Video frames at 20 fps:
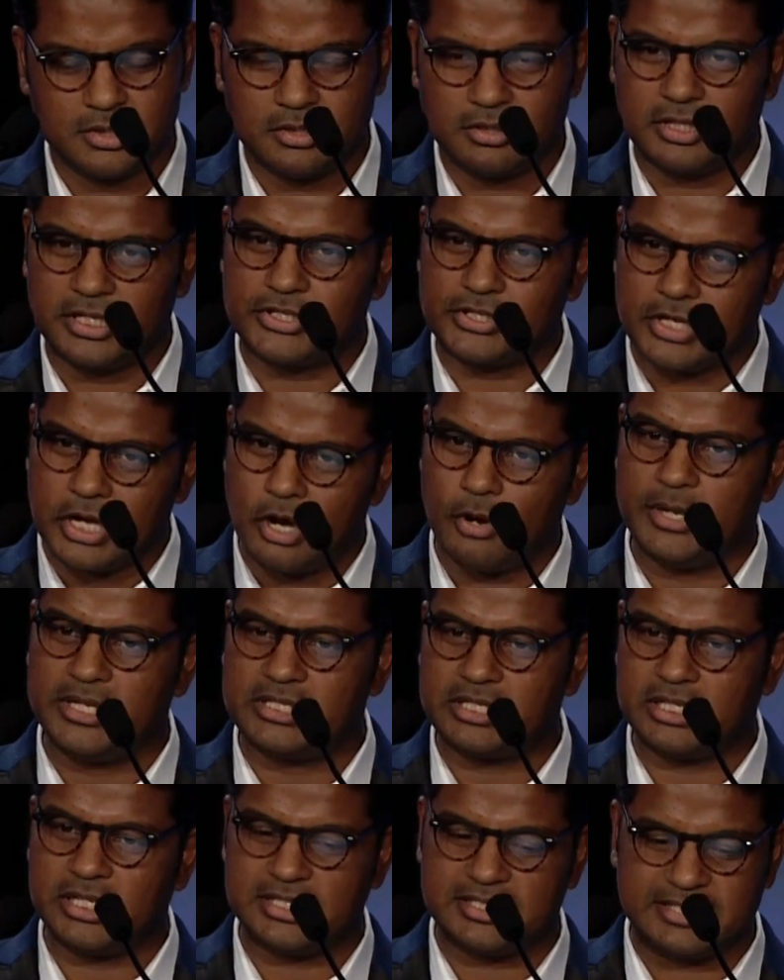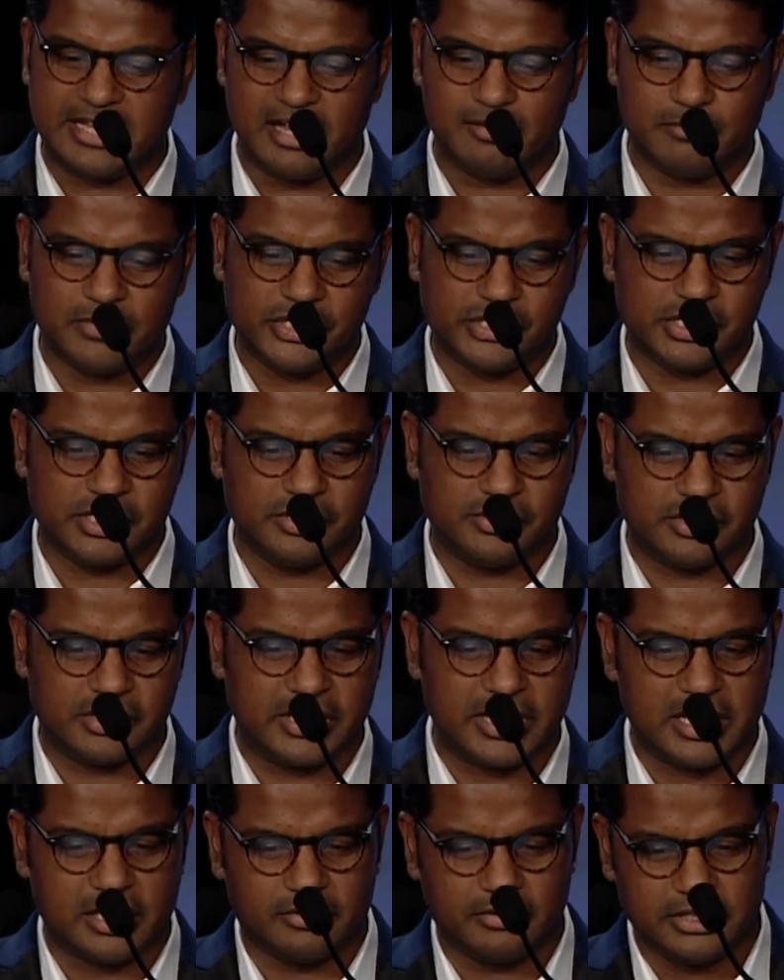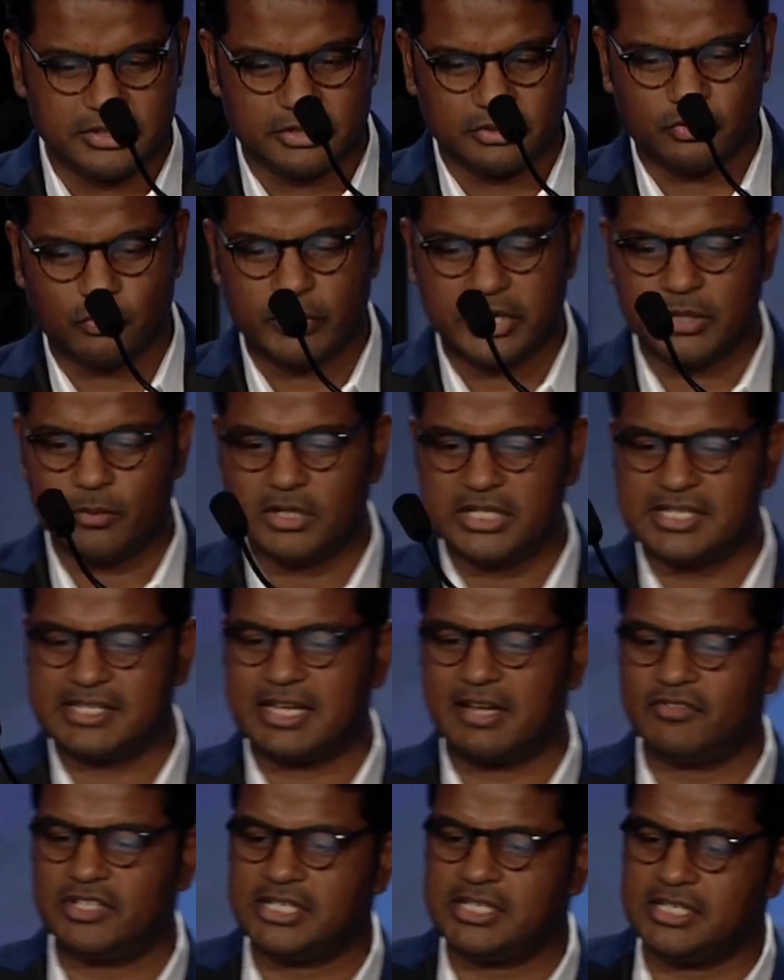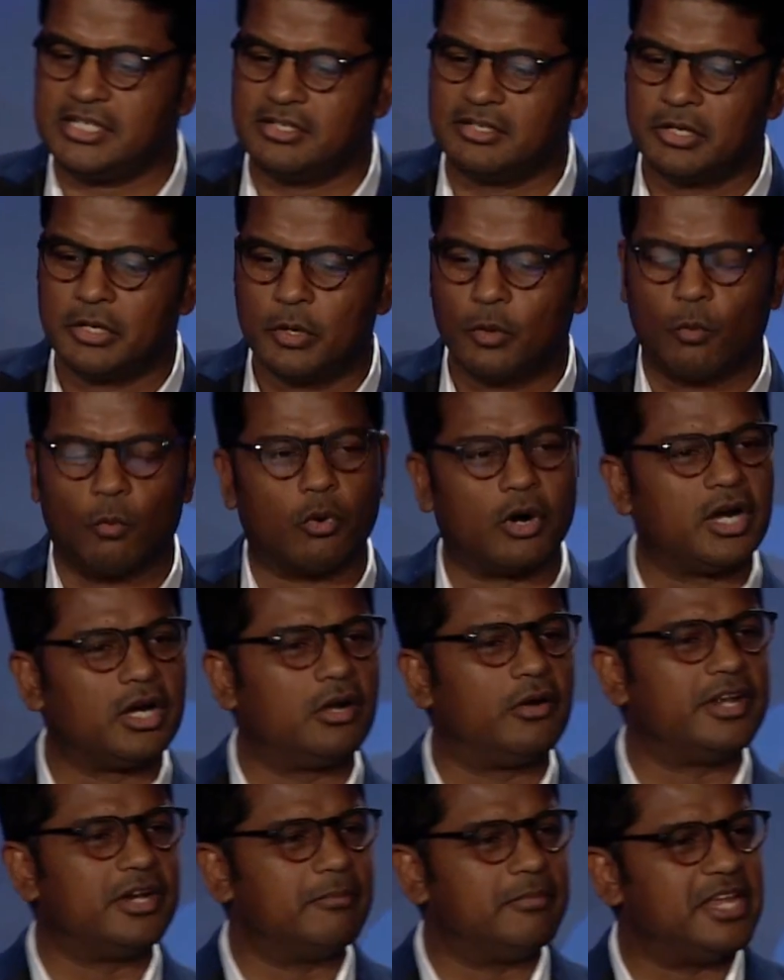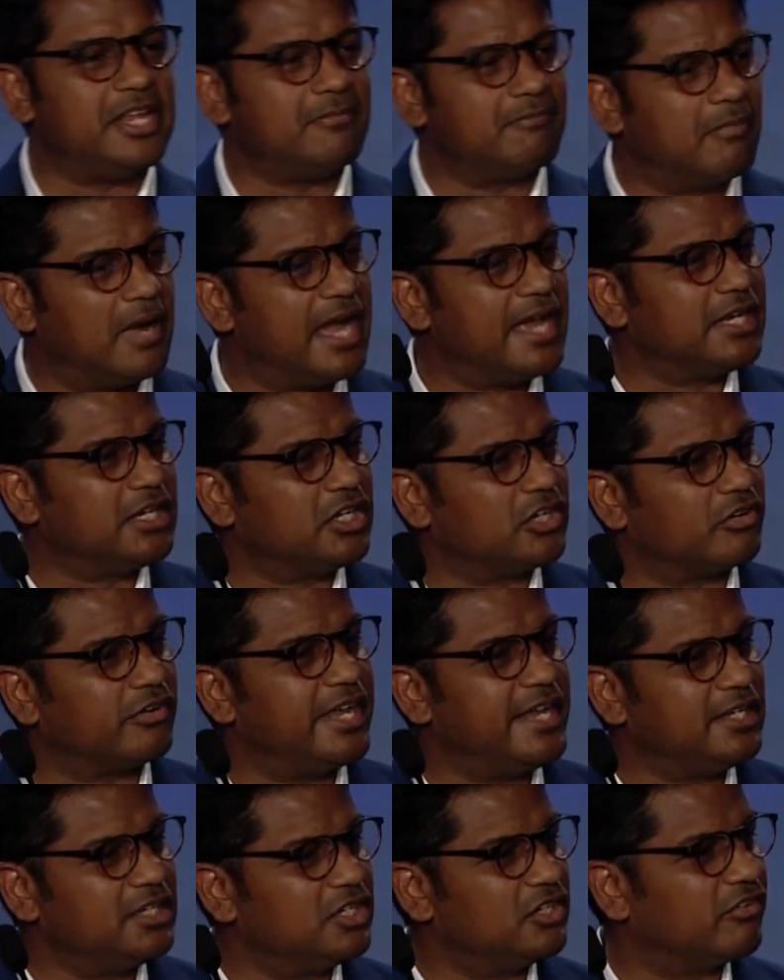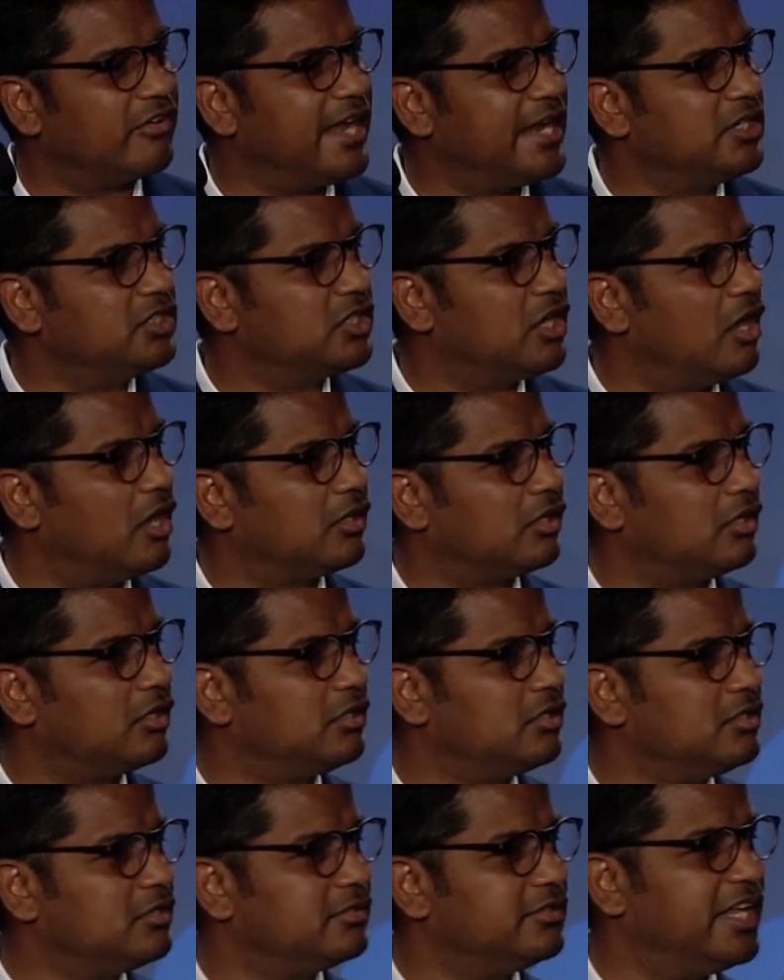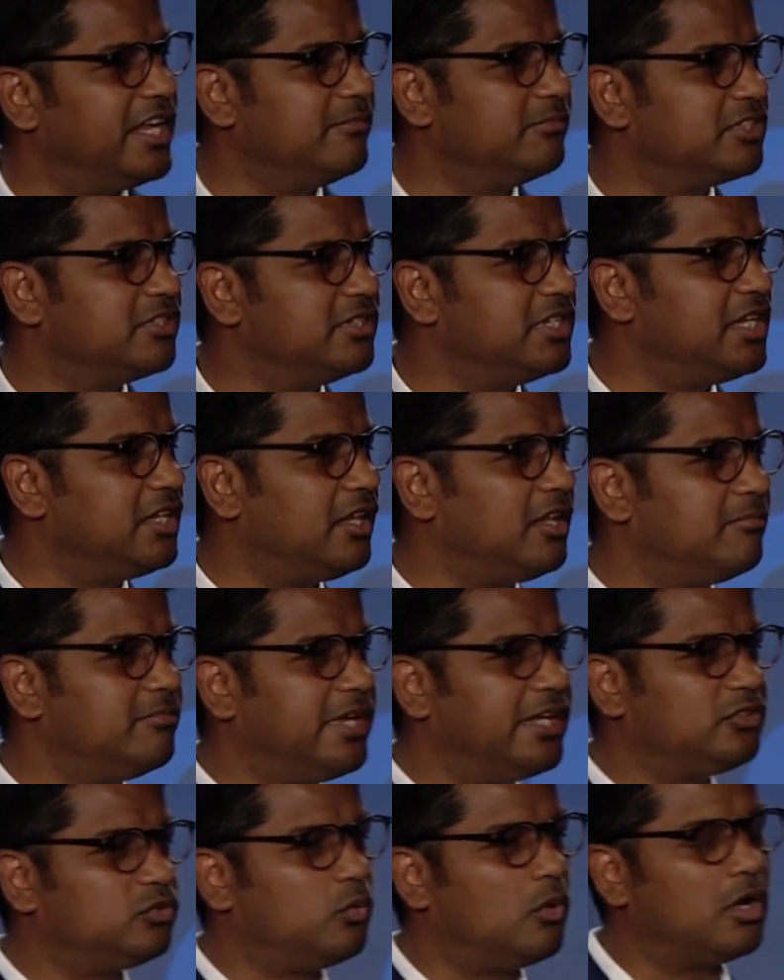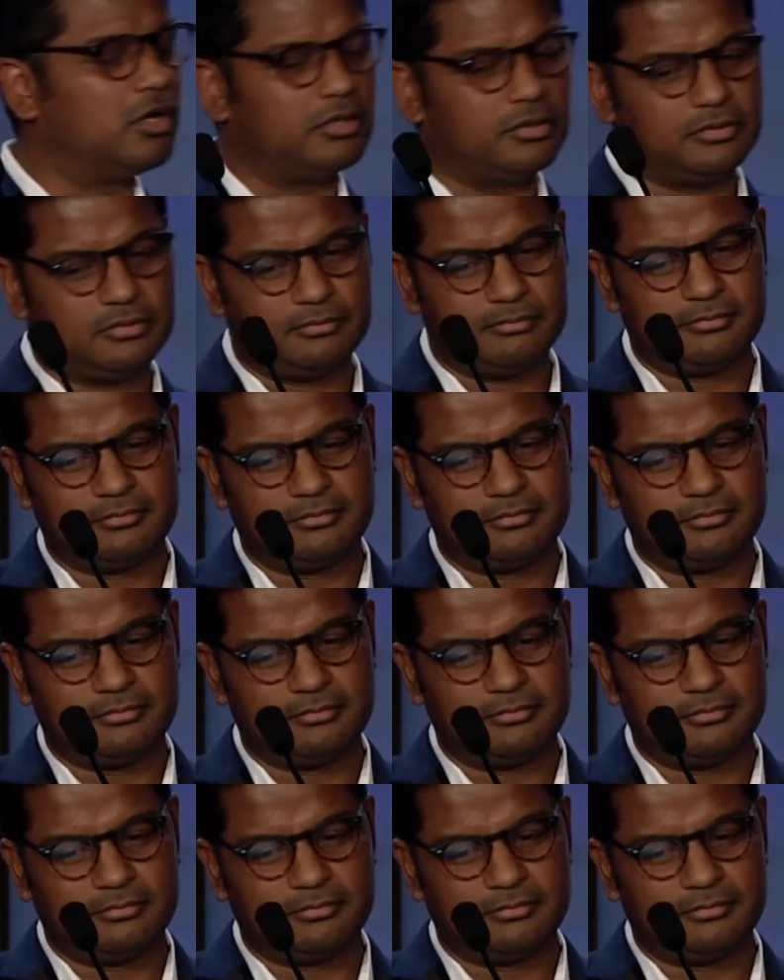Let's go into this time machine together into 2117. We're going to meet my great-granddaughter named Neelam Etwaru.